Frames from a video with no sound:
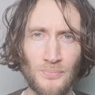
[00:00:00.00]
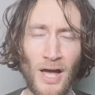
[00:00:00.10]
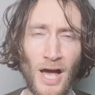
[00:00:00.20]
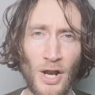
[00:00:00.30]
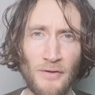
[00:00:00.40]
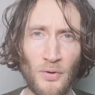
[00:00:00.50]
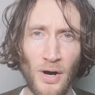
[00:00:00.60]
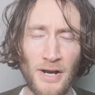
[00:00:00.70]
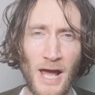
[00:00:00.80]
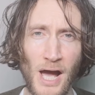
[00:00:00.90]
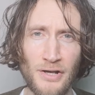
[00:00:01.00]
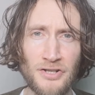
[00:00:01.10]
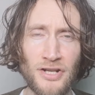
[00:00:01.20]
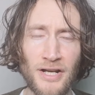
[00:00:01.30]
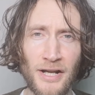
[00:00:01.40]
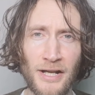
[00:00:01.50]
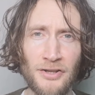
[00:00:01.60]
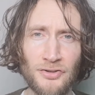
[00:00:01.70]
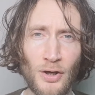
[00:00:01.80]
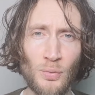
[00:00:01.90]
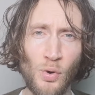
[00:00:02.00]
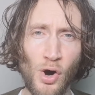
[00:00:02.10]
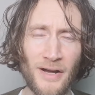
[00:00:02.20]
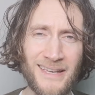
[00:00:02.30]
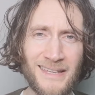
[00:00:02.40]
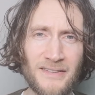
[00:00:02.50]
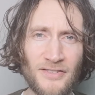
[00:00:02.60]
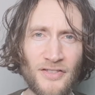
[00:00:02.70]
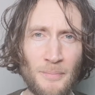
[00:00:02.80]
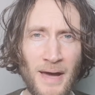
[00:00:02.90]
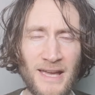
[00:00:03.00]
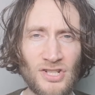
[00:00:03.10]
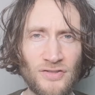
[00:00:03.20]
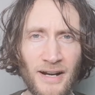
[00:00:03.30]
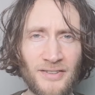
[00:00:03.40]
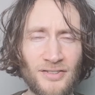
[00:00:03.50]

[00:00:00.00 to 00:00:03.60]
Hello everyone, how are you diddling? So what is the Matrix?